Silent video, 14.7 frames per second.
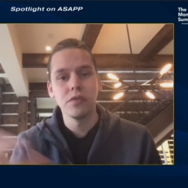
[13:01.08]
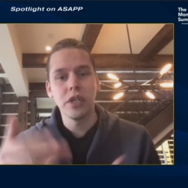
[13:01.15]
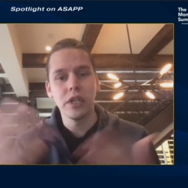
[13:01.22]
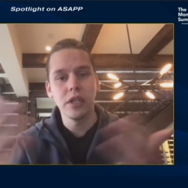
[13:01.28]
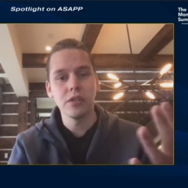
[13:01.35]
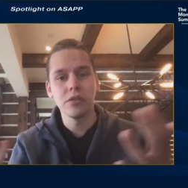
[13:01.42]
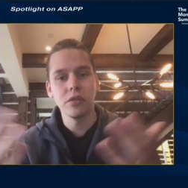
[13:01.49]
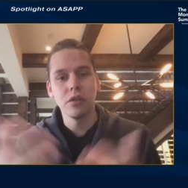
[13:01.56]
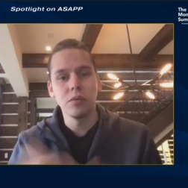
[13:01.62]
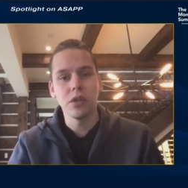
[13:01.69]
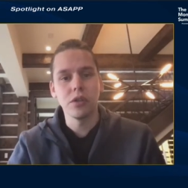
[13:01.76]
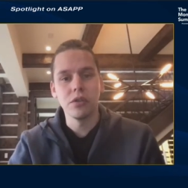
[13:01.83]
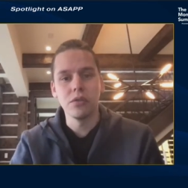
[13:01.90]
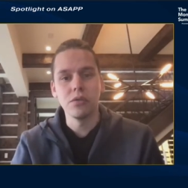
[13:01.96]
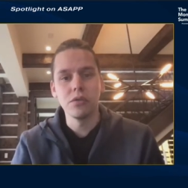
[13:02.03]
data so that we
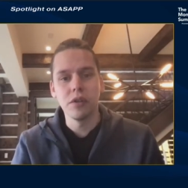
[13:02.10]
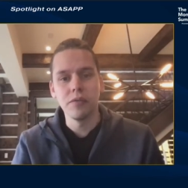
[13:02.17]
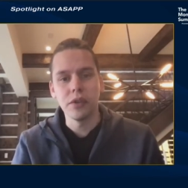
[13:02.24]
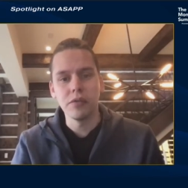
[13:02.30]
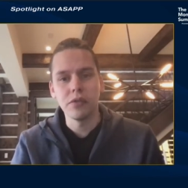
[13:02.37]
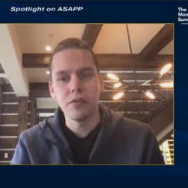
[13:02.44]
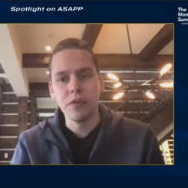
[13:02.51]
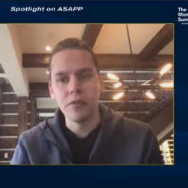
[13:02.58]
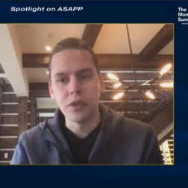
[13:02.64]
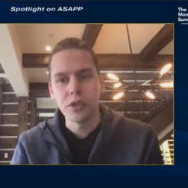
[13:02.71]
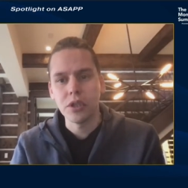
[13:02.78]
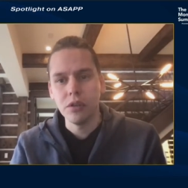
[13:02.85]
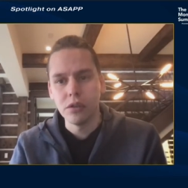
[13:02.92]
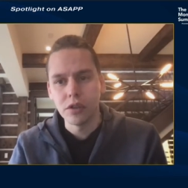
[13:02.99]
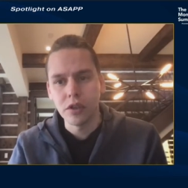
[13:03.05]
could do something from a
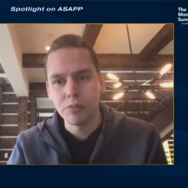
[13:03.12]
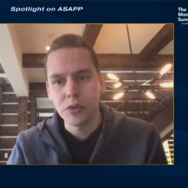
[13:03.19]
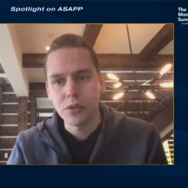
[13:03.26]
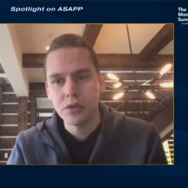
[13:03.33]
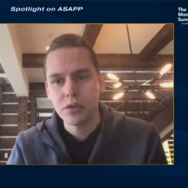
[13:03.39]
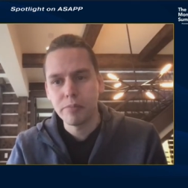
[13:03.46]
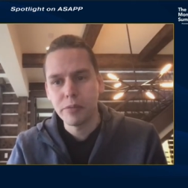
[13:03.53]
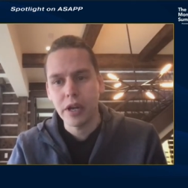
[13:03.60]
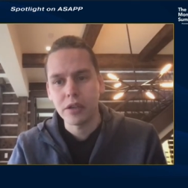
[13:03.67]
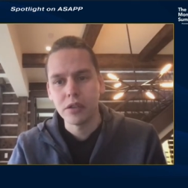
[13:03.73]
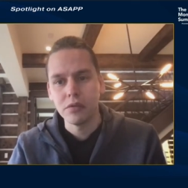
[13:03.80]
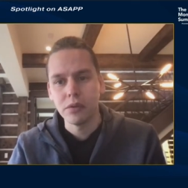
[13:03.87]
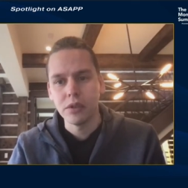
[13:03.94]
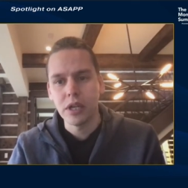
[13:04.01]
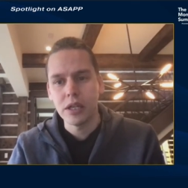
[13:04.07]
machine learning
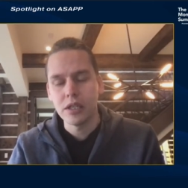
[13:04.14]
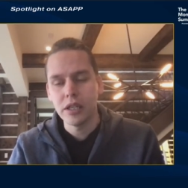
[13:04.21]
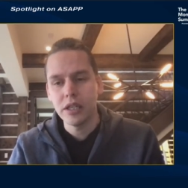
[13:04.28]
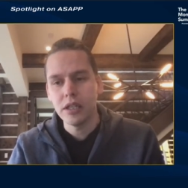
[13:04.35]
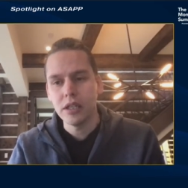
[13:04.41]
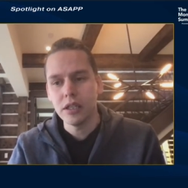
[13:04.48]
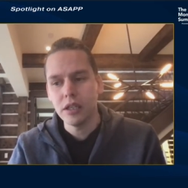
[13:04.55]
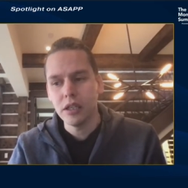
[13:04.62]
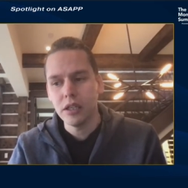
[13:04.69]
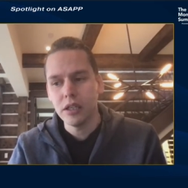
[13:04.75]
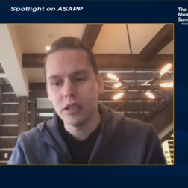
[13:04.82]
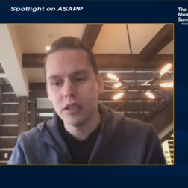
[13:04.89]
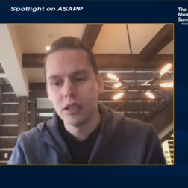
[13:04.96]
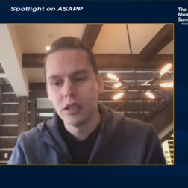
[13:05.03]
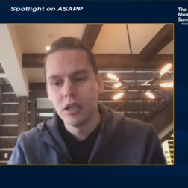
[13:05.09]
perspective with that data.
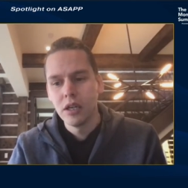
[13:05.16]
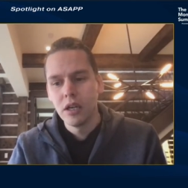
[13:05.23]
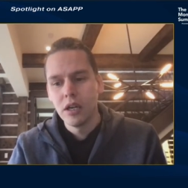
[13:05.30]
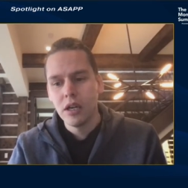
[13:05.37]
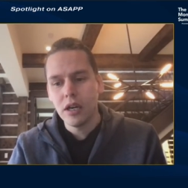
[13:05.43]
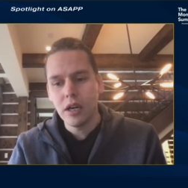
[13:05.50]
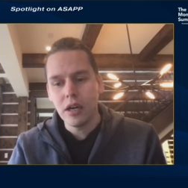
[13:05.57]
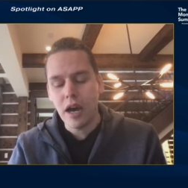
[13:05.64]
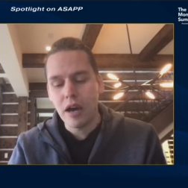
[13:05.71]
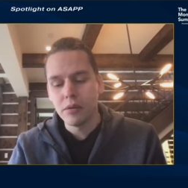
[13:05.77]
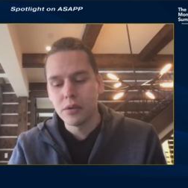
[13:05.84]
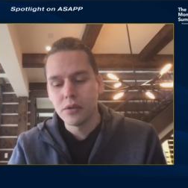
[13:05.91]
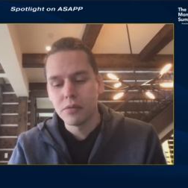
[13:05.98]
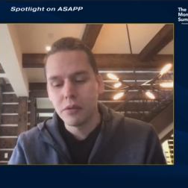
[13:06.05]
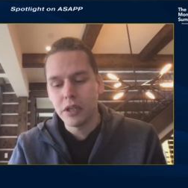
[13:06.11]
And I
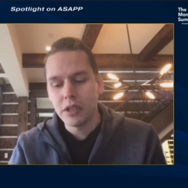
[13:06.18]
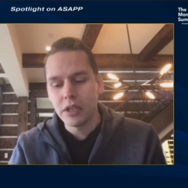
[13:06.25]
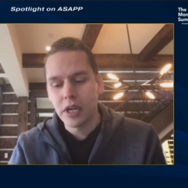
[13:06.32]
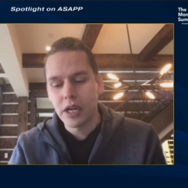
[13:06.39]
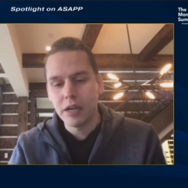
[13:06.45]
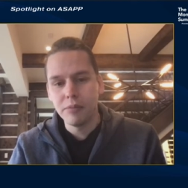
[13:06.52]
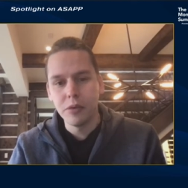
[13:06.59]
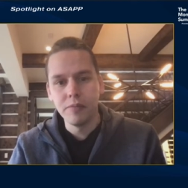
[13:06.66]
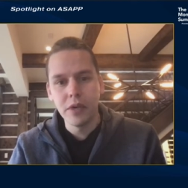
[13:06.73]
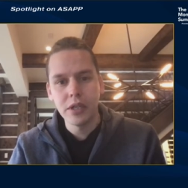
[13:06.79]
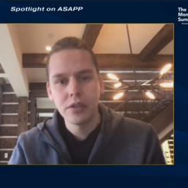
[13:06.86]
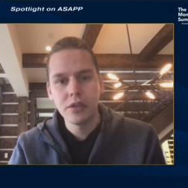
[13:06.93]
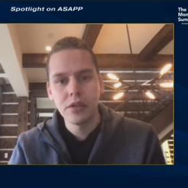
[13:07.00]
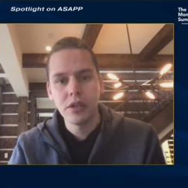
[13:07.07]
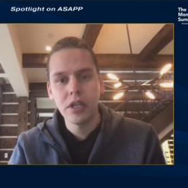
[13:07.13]
was spending a couple
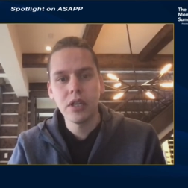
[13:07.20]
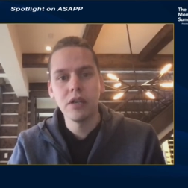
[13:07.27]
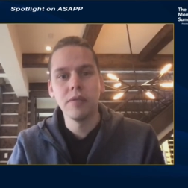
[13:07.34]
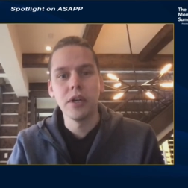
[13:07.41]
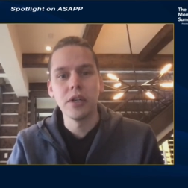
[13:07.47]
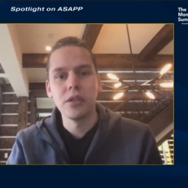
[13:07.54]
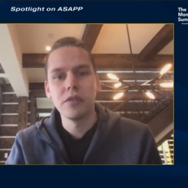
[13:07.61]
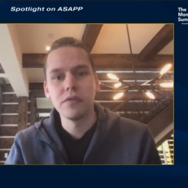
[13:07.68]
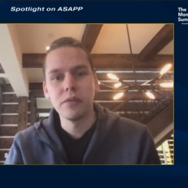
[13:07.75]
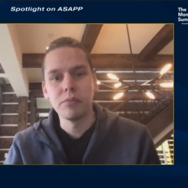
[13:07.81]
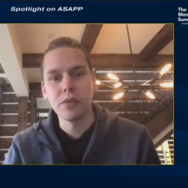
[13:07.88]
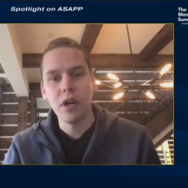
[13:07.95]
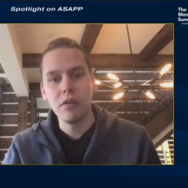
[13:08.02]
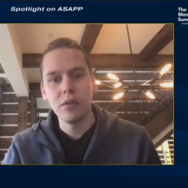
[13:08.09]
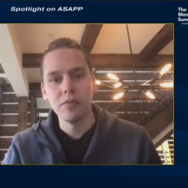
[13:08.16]
months thinking about different
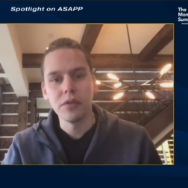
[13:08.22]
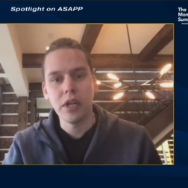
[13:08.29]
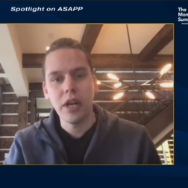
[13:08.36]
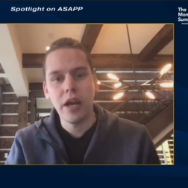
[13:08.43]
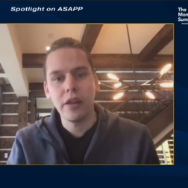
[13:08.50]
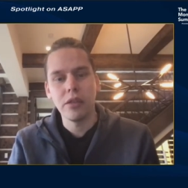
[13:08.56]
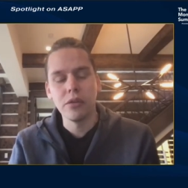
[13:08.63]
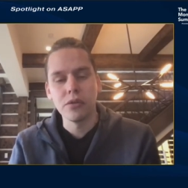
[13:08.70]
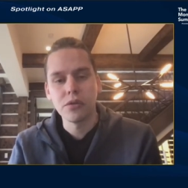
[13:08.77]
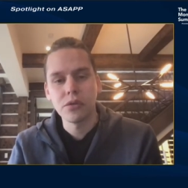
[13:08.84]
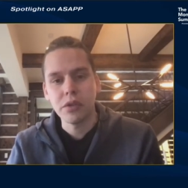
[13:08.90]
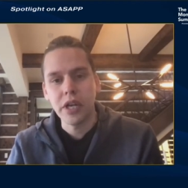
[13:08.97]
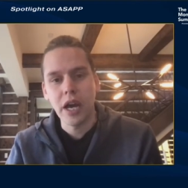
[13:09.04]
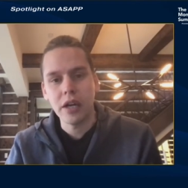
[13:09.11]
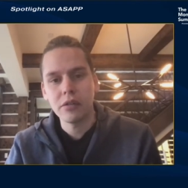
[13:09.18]
problems that had those
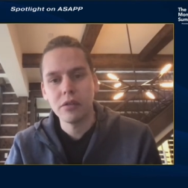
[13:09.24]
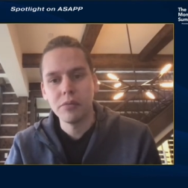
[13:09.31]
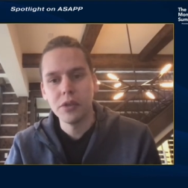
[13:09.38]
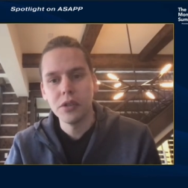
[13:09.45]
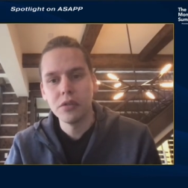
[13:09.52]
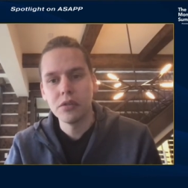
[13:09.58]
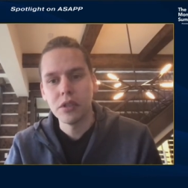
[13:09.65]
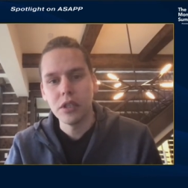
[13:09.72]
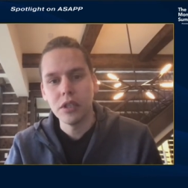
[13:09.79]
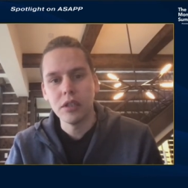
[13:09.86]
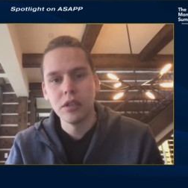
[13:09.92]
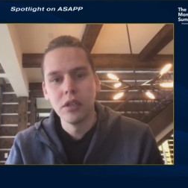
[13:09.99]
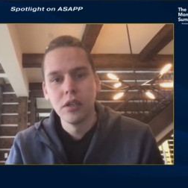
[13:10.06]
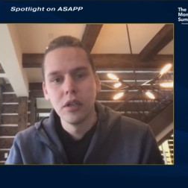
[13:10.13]
3 attributes. And